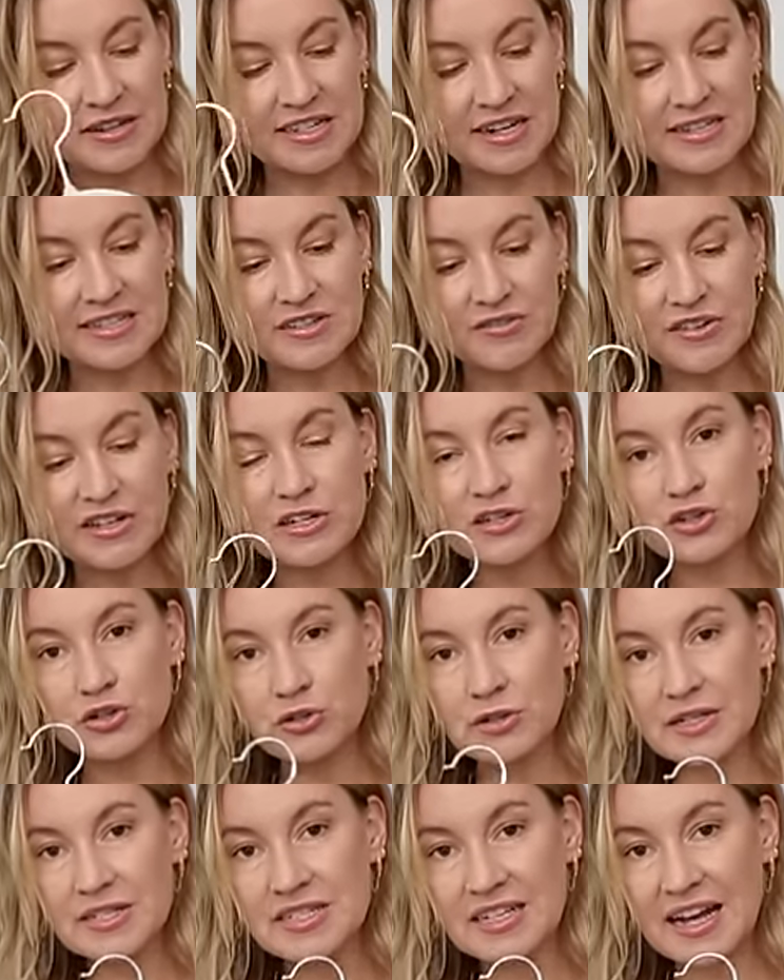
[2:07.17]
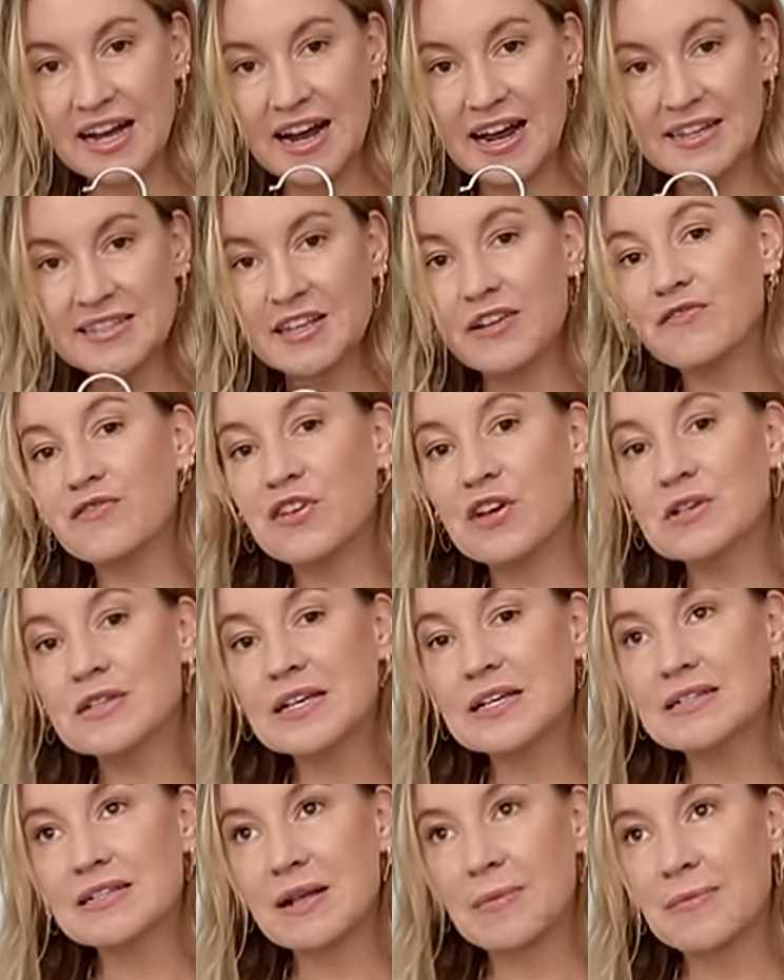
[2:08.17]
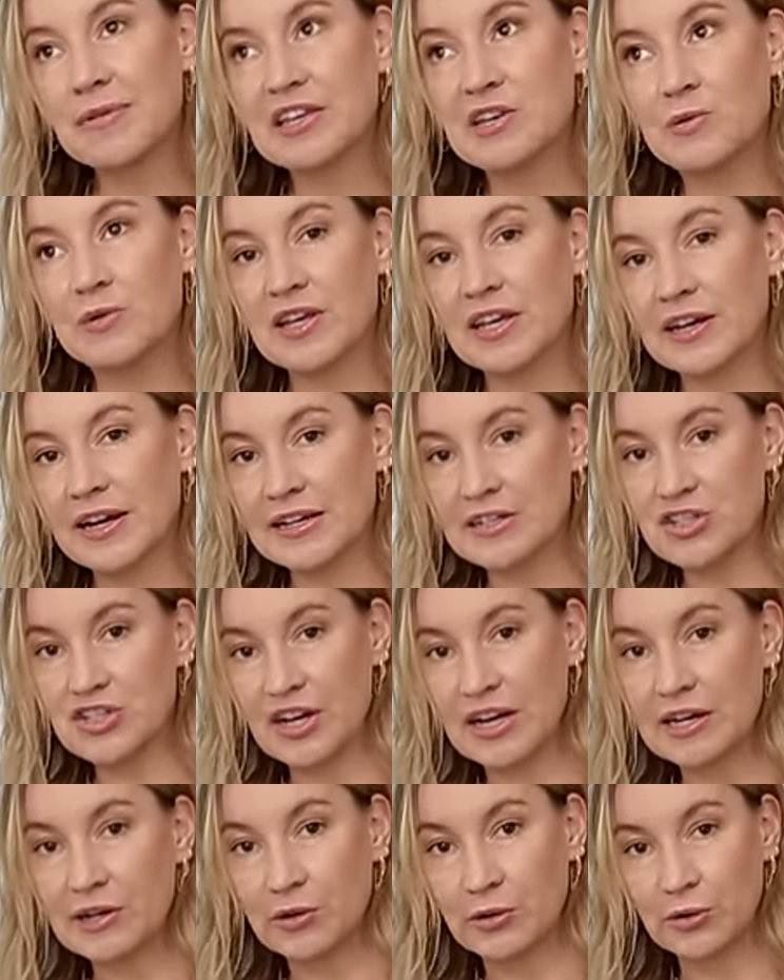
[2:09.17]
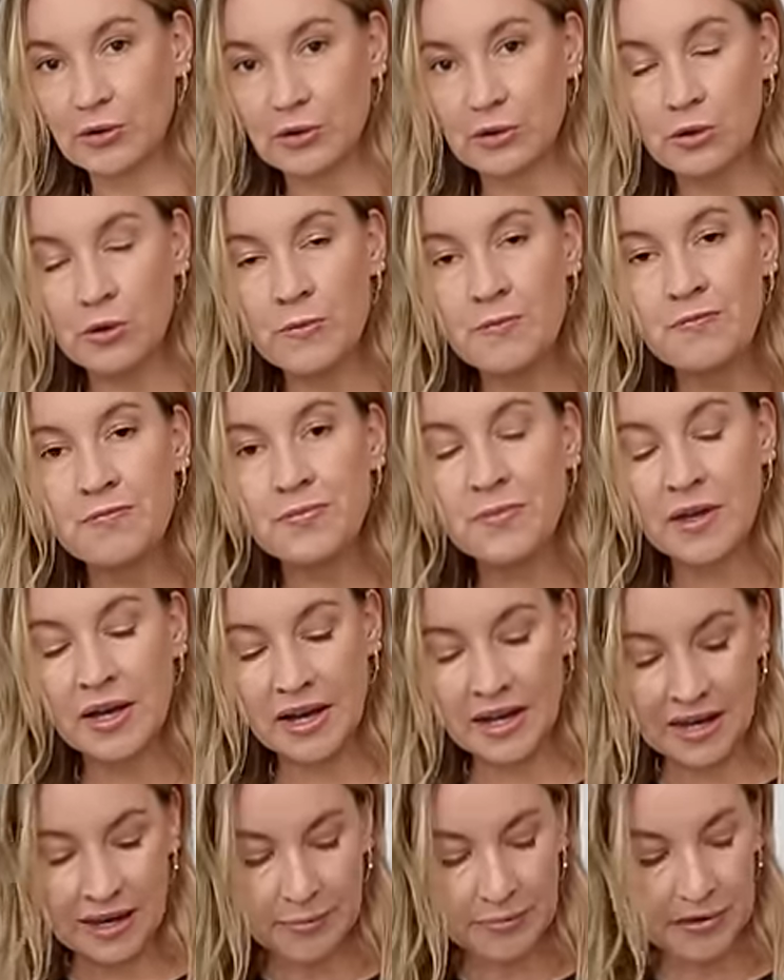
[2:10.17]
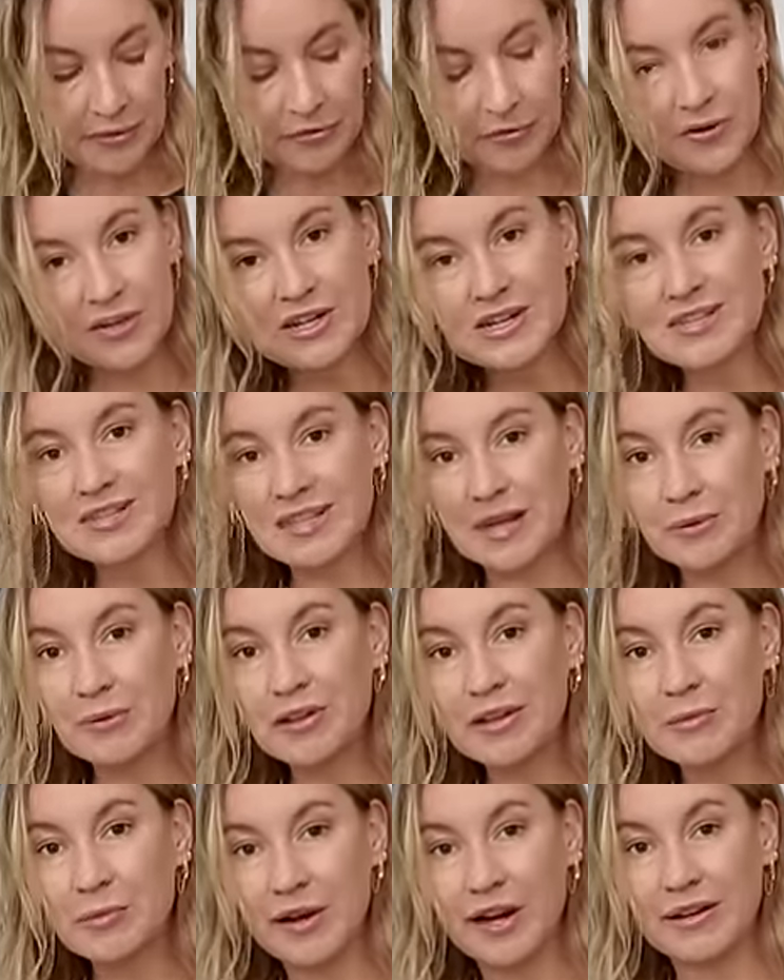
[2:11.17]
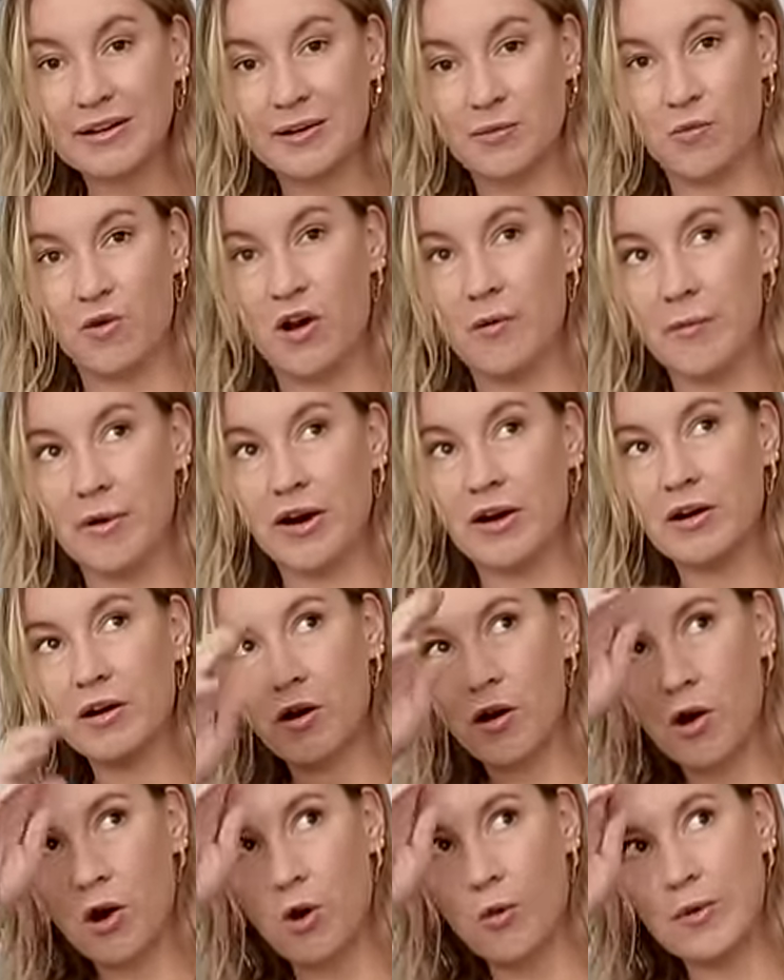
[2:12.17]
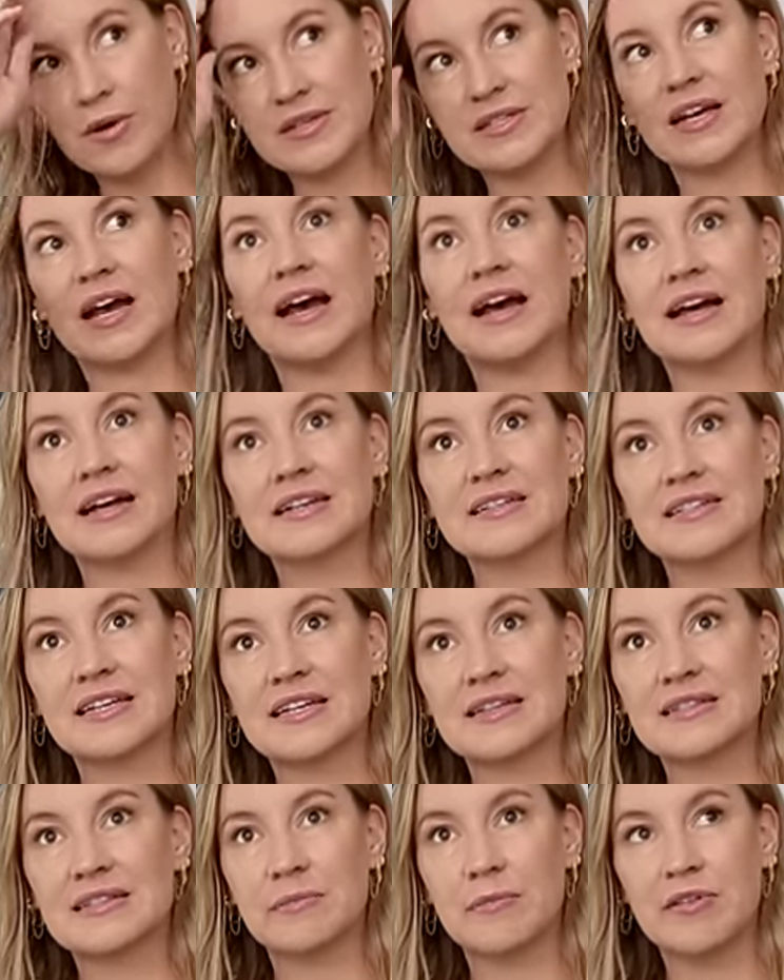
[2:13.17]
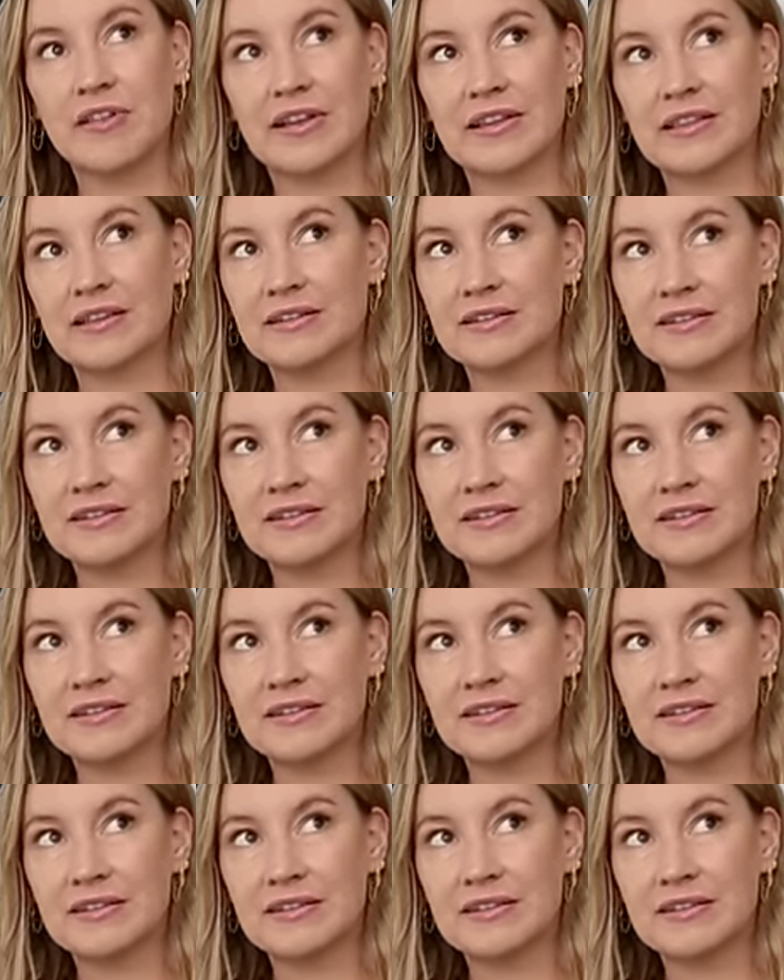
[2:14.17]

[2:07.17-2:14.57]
it does fit true to size. It feels like something you would get at J. Crew. Um, the Free Assembly brand at Walmart always has like some of like the